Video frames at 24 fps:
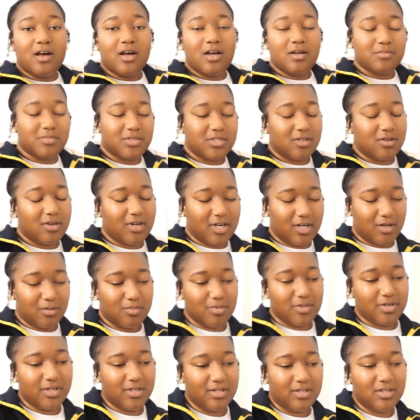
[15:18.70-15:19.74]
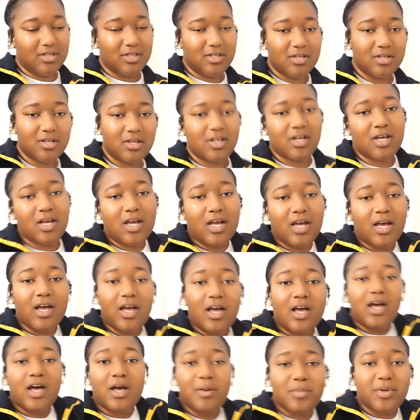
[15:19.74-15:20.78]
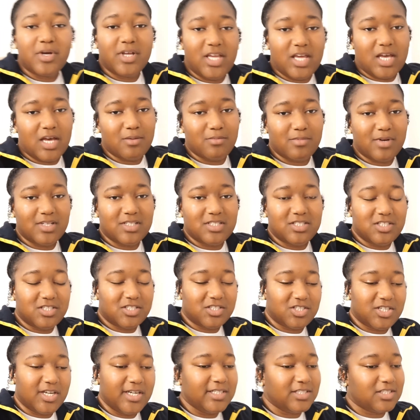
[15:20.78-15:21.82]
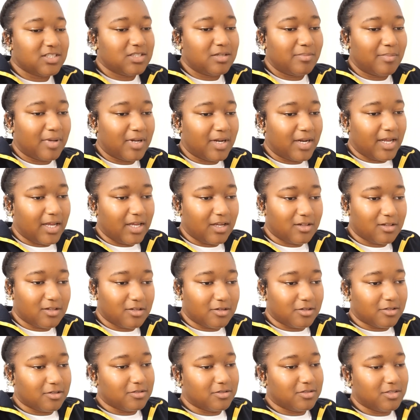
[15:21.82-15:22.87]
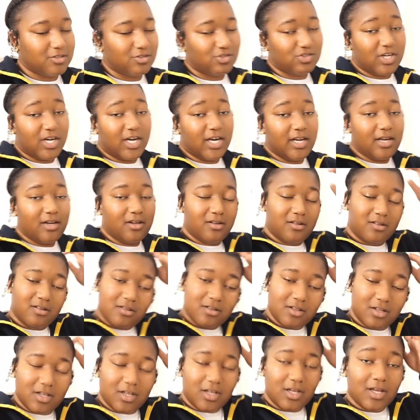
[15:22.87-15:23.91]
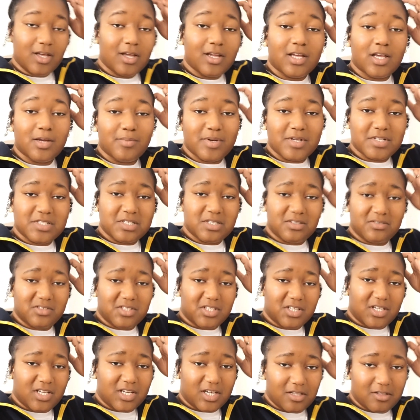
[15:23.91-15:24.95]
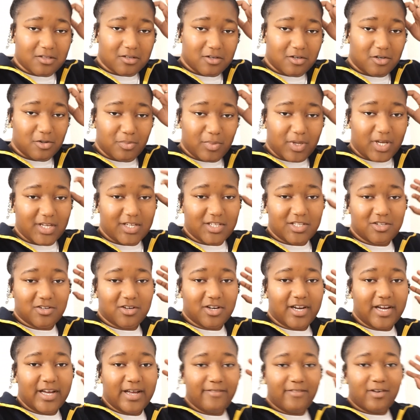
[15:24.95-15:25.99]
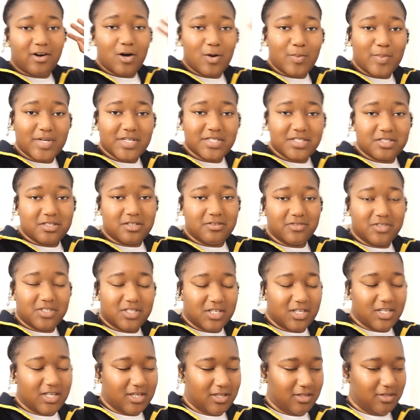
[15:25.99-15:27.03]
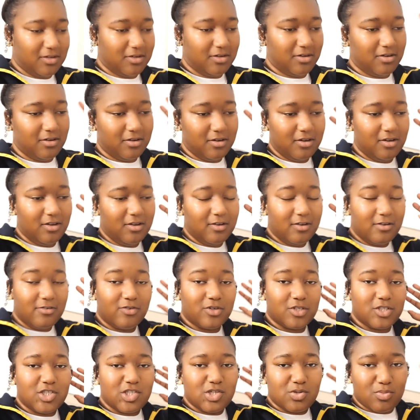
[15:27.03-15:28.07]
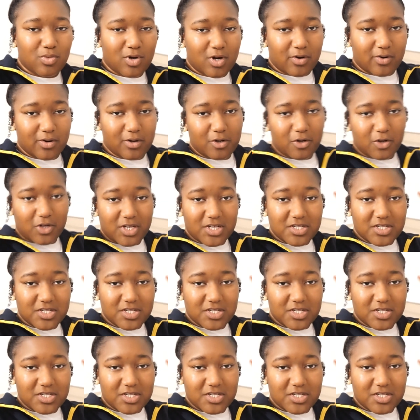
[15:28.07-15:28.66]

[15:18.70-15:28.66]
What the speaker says: I'm so out of breath. But yeah, I'm about to just change into my night clothes and try to get myself together to make sure I have all my stuff together for tomorrow.